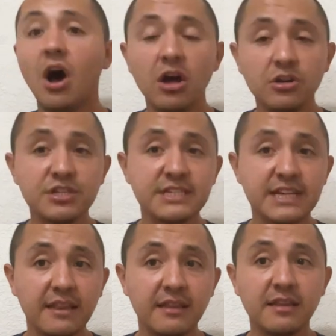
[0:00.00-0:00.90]

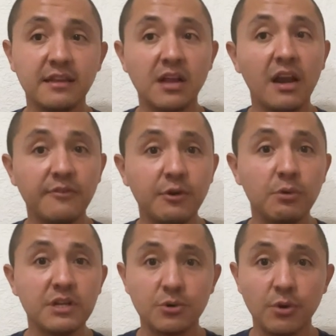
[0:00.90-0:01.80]
Understanding that not
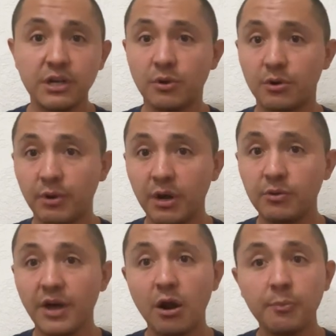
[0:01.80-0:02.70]
everyone is going to agree
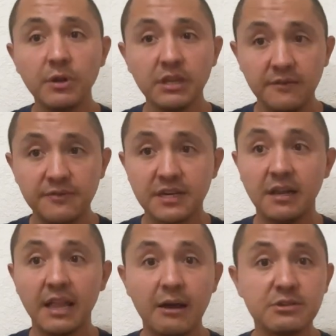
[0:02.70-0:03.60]
with our beliefs can
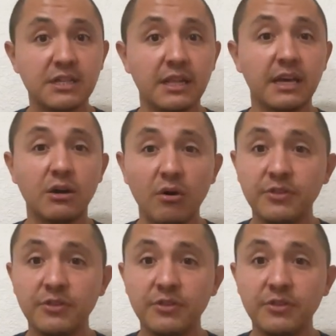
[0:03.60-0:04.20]
allow us to let go